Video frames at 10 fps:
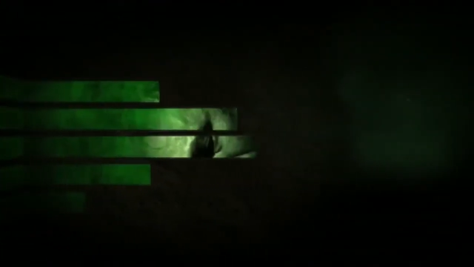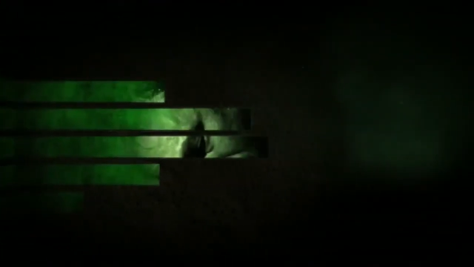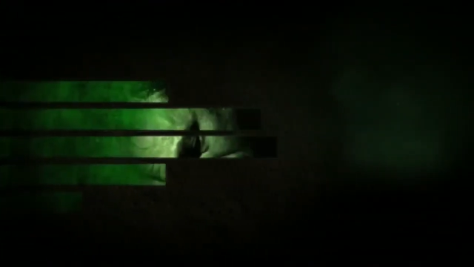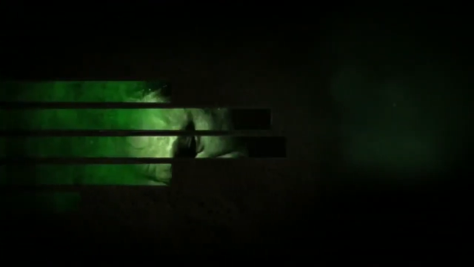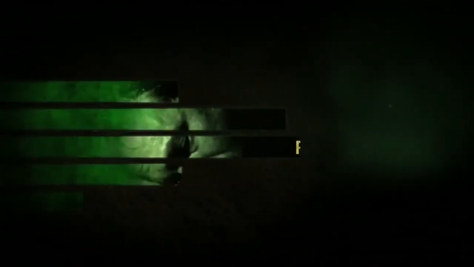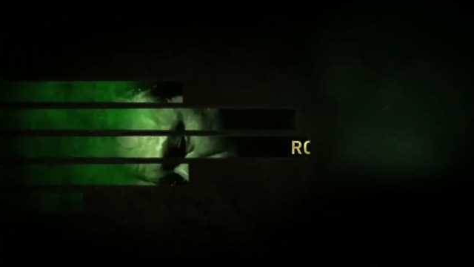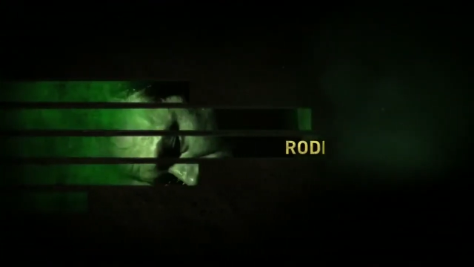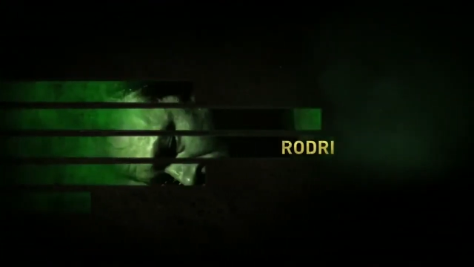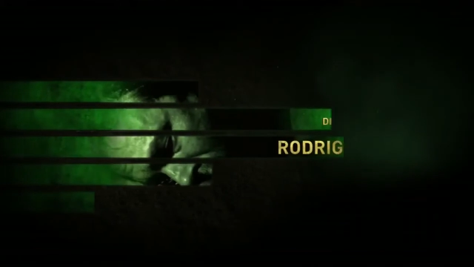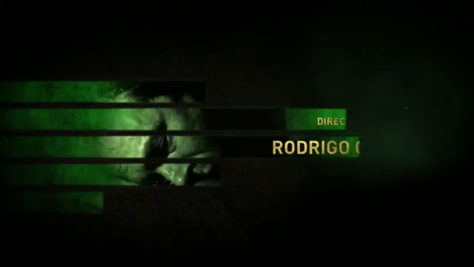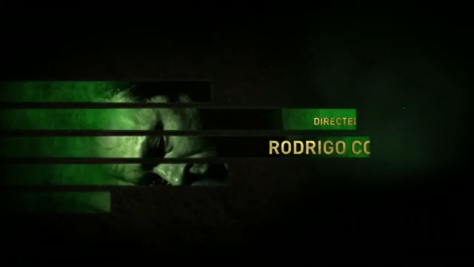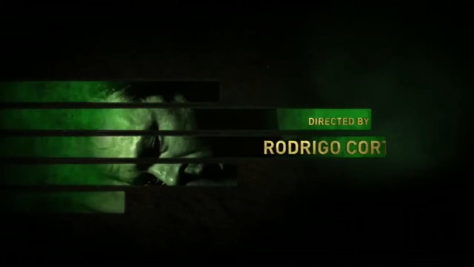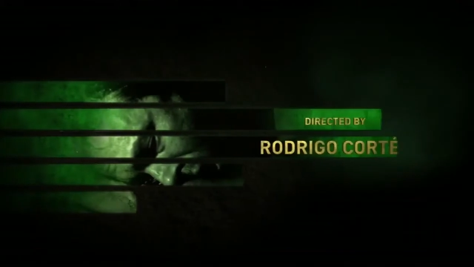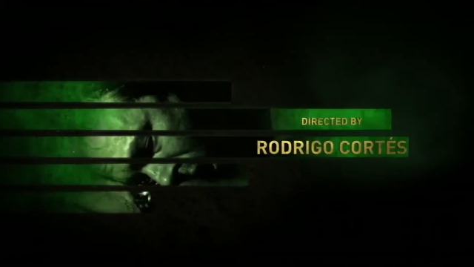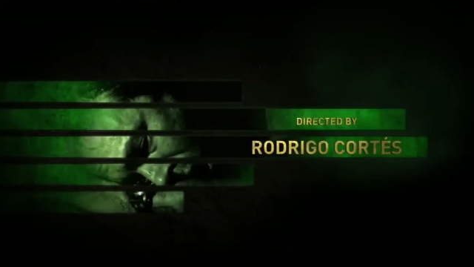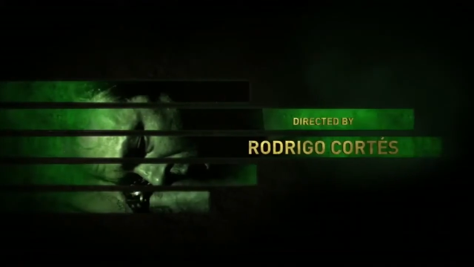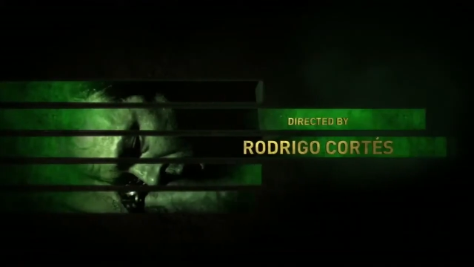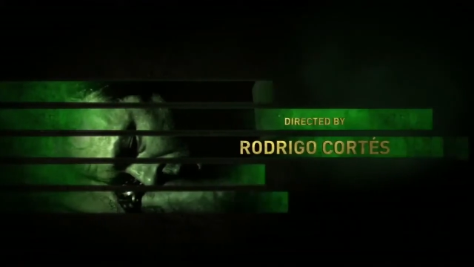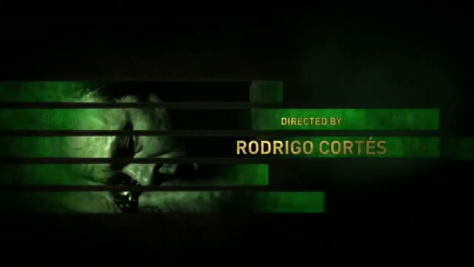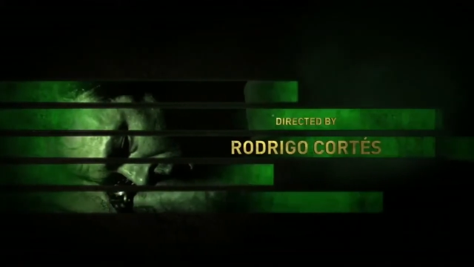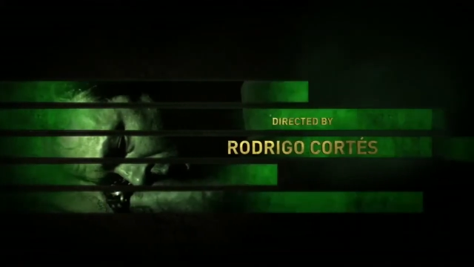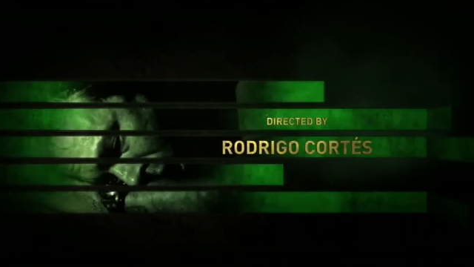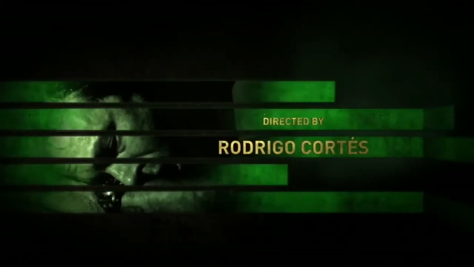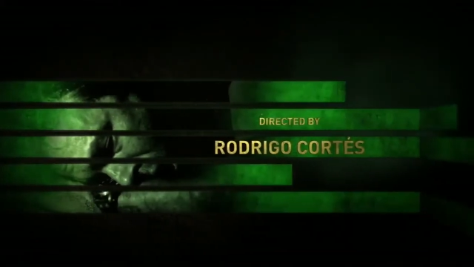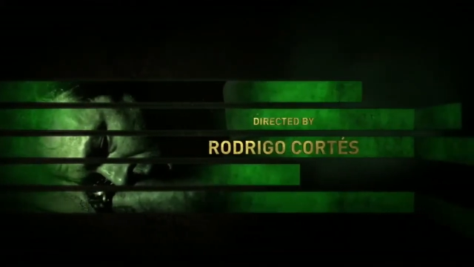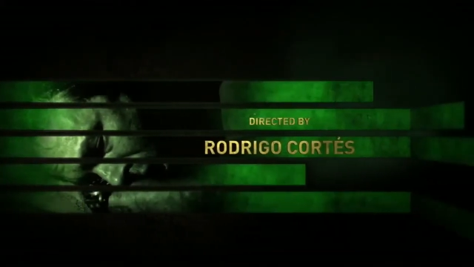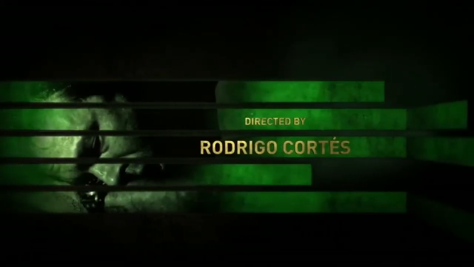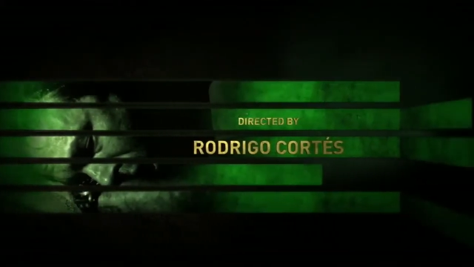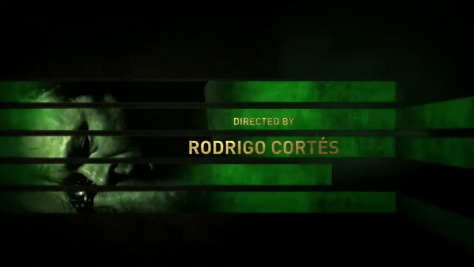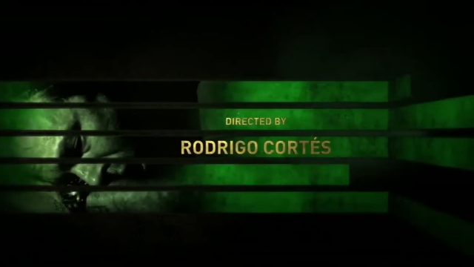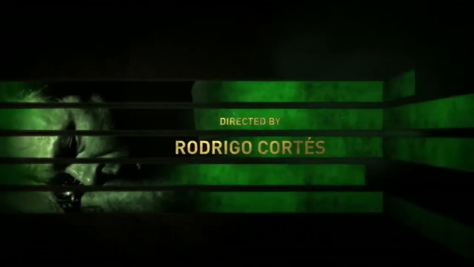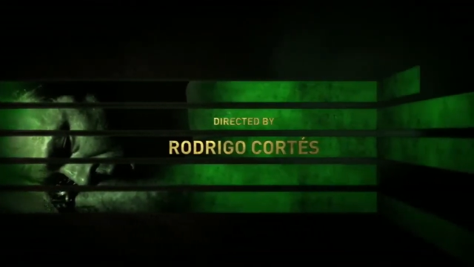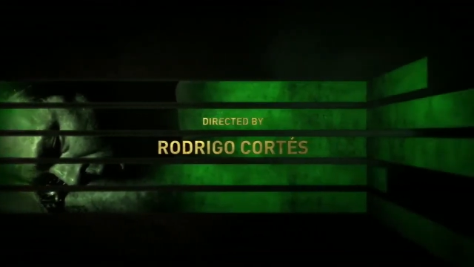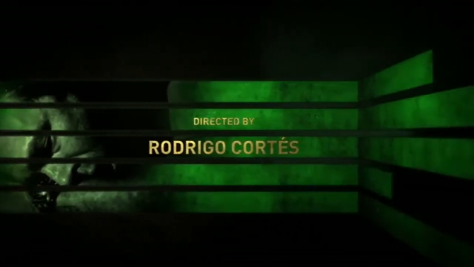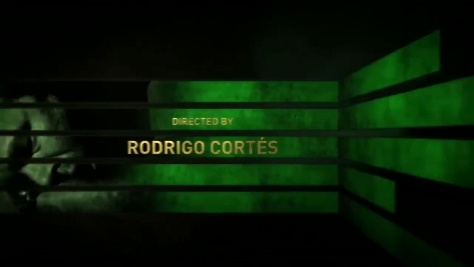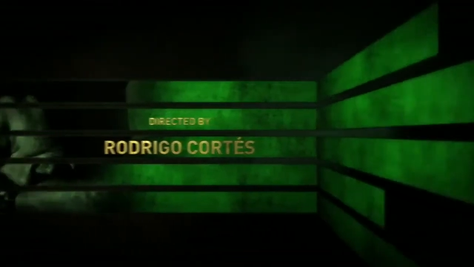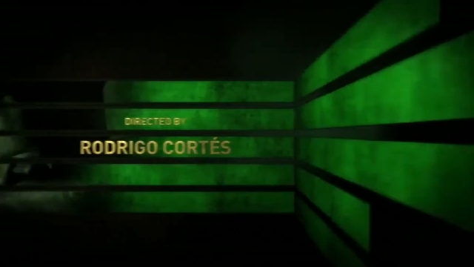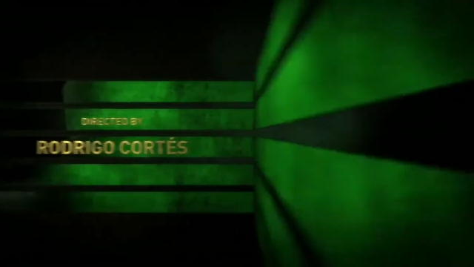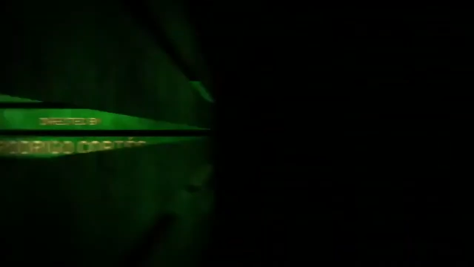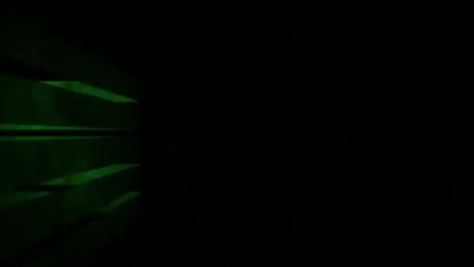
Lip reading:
[unreadable: no face in view]